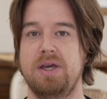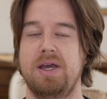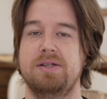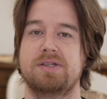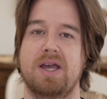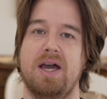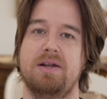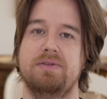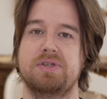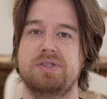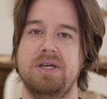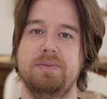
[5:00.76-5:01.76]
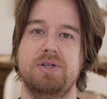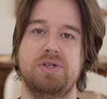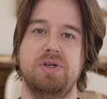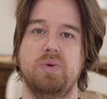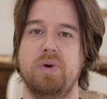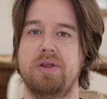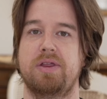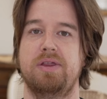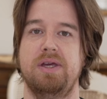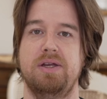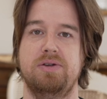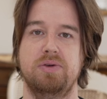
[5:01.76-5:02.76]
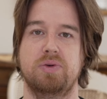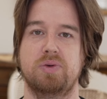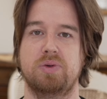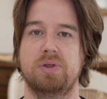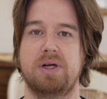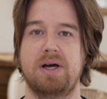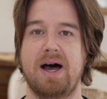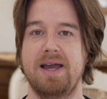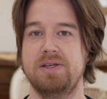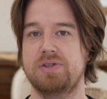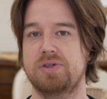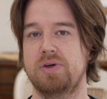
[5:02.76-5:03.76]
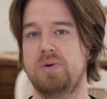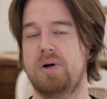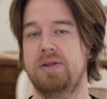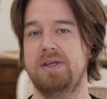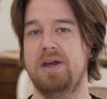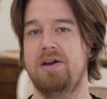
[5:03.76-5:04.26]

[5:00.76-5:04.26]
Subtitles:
It's kind of the same issue with the dual ISO on the